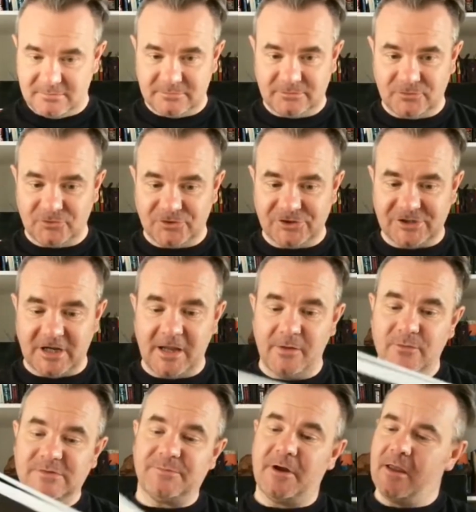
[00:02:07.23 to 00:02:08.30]
Doesn't say who
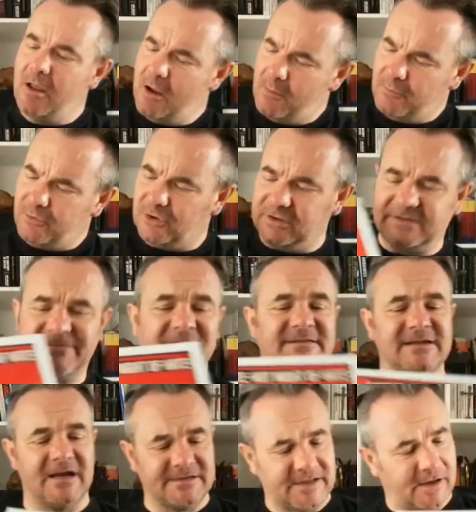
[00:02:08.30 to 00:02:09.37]
it's by, but it's
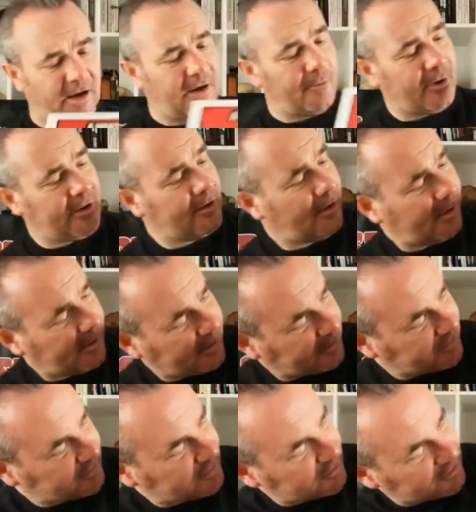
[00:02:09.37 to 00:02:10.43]
fantastic anyway.
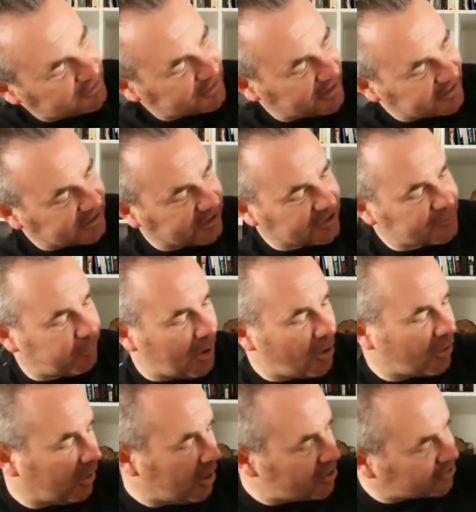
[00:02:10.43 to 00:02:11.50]
Nice little spot
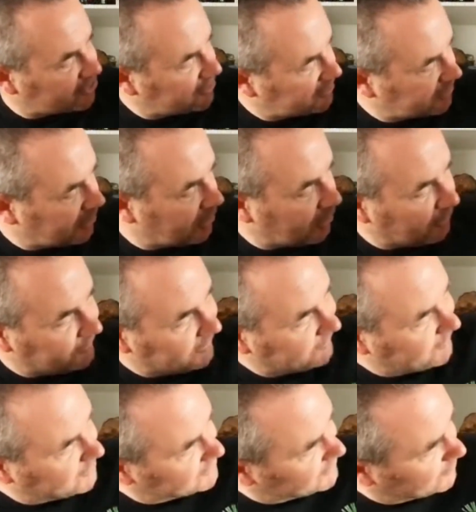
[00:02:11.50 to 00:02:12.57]
gloss all over the
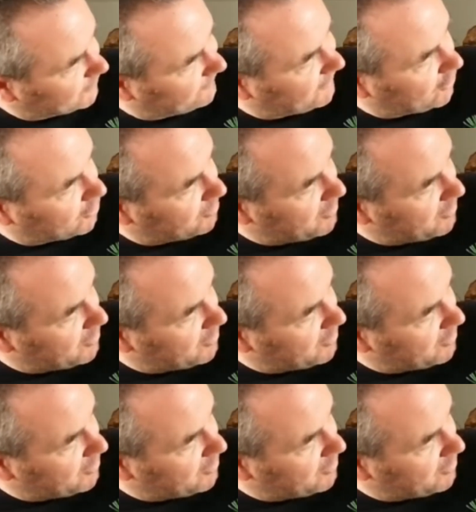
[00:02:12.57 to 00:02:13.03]
front, so if you're gonna be